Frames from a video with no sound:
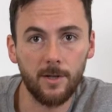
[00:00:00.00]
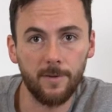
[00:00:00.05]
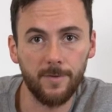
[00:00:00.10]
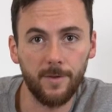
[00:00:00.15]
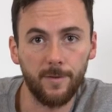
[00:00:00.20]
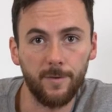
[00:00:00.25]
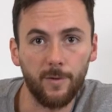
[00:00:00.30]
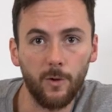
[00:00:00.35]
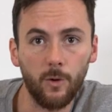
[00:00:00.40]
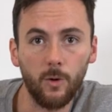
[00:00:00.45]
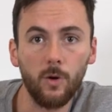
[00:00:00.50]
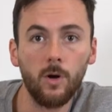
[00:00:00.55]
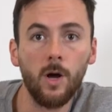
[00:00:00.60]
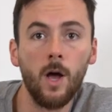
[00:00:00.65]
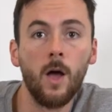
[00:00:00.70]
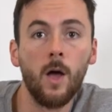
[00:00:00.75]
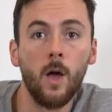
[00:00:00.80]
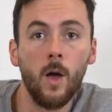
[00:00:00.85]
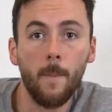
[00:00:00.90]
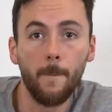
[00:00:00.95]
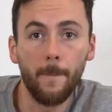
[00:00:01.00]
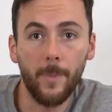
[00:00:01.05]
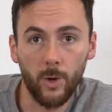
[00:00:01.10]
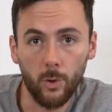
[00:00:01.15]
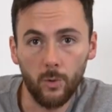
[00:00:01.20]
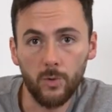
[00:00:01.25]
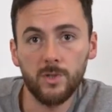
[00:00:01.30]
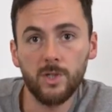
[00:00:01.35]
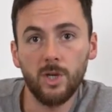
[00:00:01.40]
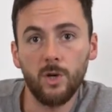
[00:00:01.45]
off the floor. but
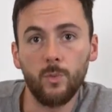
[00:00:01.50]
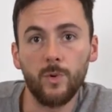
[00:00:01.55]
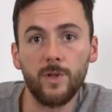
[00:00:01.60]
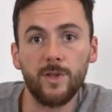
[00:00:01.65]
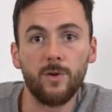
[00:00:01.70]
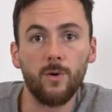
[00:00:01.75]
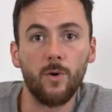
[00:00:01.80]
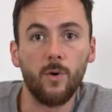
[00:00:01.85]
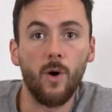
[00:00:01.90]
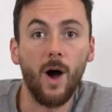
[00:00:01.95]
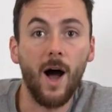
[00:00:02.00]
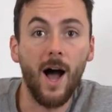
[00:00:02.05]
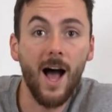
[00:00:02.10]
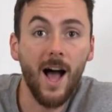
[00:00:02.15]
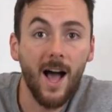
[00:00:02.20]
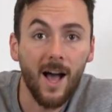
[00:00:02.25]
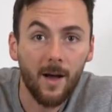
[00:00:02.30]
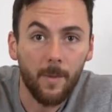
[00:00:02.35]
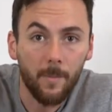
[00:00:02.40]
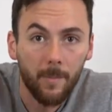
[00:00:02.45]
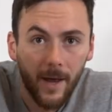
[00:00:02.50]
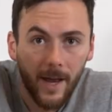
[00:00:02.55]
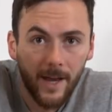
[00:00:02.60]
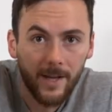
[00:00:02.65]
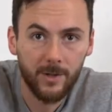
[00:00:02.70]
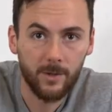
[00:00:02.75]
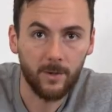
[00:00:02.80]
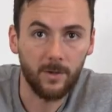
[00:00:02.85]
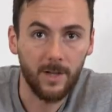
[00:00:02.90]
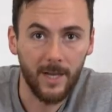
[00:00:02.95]
also with your arm
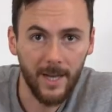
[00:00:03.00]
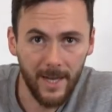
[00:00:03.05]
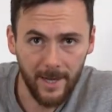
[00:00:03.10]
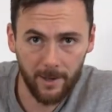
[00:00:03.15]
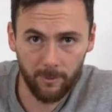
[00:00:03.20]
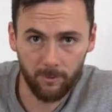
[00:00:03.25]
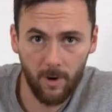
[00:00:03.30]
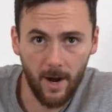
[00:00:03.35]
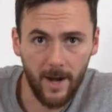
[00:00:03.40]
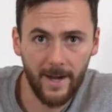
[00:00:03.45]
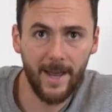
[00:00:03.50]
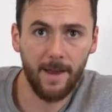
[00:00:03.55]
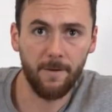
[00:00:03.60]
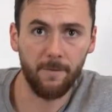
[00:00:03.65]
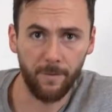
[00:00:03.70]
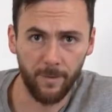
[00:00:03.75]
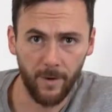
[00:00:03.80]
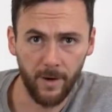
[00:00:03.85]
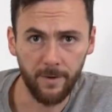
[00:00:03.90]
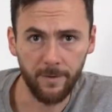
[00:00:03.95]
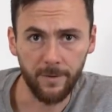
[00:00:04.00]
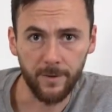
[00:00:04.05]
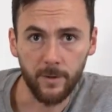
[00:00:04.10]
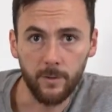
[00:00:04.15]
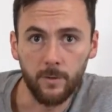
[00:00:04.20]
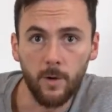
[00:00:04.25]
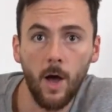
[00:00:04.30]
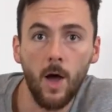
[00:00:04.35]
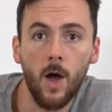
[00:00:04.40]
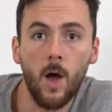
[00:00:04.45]
and your leg right out in front of
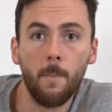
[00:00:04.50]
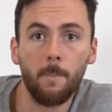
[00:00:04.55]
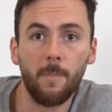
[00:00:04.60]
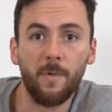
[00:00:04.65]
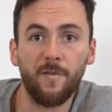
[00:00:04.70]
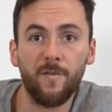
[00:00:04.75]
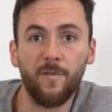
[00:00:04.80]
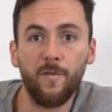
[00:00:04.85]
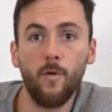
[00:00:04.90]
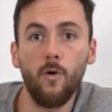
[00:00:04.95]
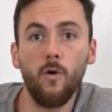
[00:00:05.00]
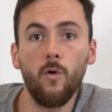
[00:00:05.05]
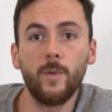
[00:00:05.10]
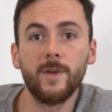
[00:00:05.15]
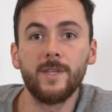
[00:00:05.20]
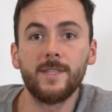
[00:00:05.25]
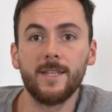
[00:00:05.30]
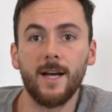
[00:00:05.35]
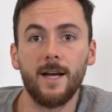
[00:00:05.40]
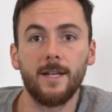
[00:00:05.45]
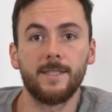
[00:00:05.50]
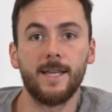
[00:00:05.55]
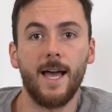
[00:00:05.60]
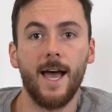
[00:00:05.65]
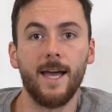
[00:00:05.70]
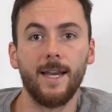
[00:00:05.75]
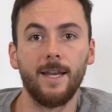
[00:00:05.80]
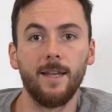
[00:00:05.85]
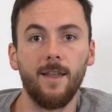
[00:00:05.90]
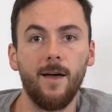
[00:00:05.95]
you before we start to
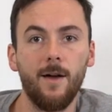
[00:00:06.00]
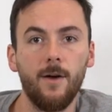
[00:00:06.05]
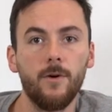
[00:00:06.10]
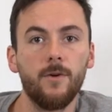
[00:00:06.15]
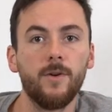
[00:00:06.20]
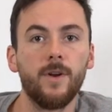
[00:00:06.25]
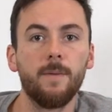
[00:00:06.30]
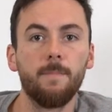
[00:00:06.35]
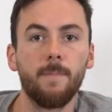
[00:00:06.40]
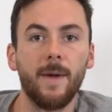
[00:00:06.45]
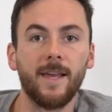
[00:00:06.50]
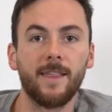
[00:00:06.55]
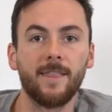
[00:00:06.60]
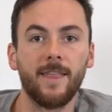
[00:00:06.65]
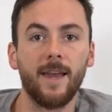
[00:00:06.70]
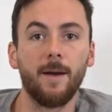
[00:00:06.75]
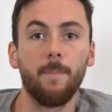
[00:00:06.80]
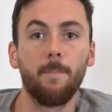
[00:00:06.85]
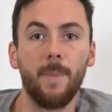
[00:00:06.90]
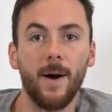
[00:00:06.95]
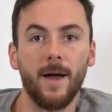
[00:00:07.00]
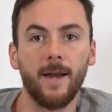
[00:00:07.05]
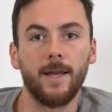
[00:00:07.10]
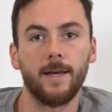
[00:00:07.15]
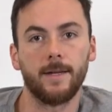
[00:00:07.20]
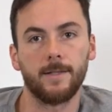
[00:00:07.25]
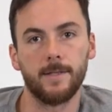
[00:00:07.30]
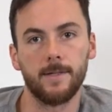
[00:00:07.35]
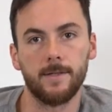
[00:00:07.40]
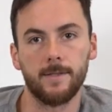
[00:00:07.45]
add load and make that a butt
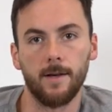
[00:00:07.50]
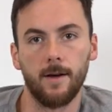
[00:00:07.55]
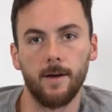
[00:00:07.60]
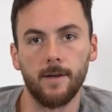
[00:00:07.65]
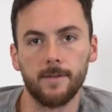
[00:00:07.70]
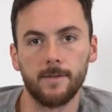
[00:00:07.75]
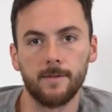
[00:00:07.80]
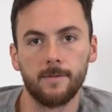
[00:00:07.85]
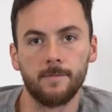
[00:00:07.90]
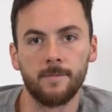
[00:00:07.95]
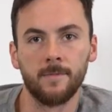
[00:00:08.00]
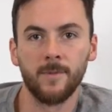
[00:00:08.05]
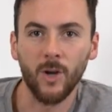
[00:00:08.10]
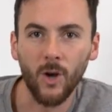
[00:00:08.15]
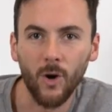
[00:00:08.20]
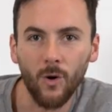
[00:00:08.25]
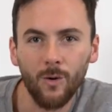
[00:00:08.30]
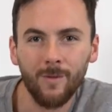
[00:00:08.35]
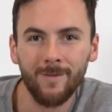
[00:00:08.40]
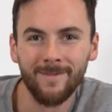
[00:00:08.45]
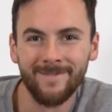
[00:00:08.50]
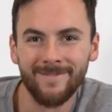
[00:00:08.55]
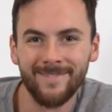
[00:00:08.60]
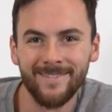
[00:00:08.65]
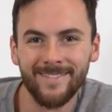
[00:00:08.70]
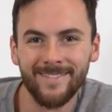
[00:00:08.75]
exercise. Cool?